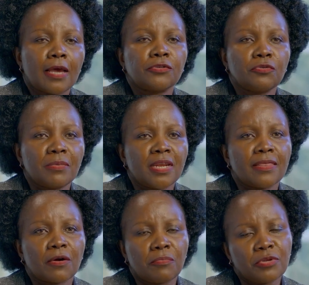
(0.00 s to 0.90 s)
and so many
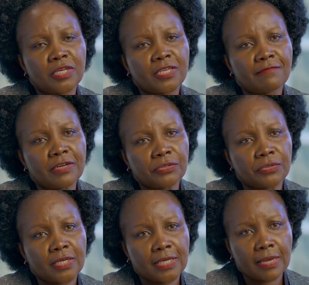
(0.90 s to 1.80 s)
other community
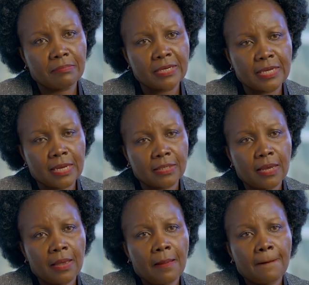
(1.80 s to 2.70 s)
interventions that can be done
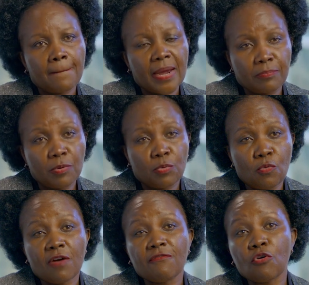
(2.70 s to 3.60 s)
by people
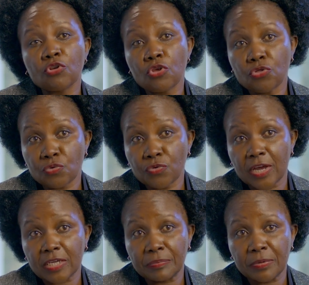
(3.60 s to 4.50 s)
who have gone through the
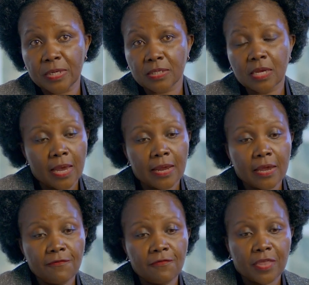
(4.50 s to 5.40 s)
experience. And
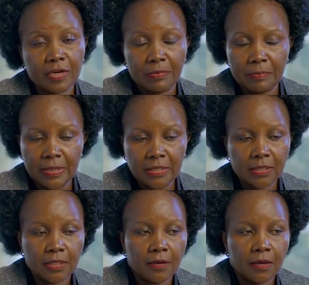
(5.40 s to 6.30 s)
again, for that
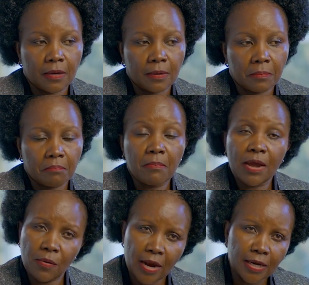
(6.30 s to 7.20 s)
purpose,
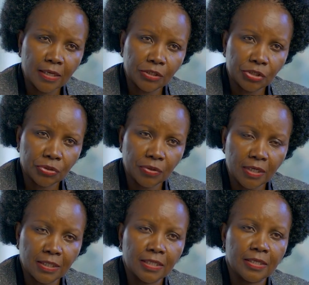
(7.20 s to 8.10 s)
my organization
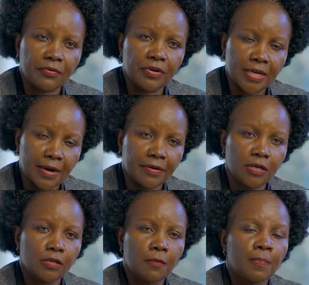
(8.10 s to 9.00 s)
is a
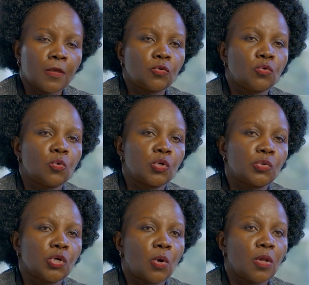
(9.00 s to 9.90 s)
secretariat to what
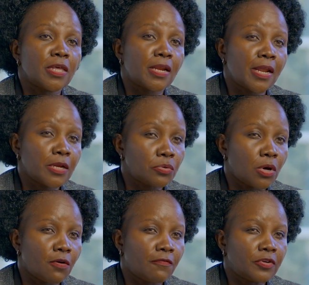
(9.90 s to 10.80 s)
we call the
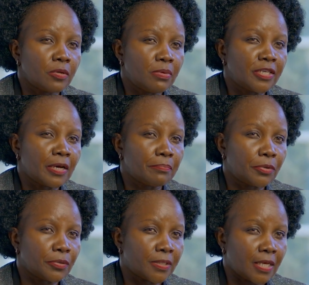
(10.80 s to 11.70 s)
Network of TB
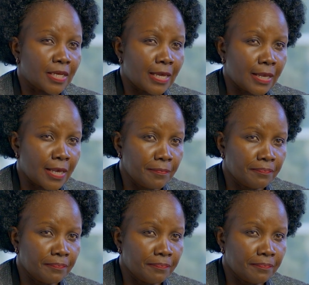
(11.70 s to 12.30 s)
Champions in Kenya.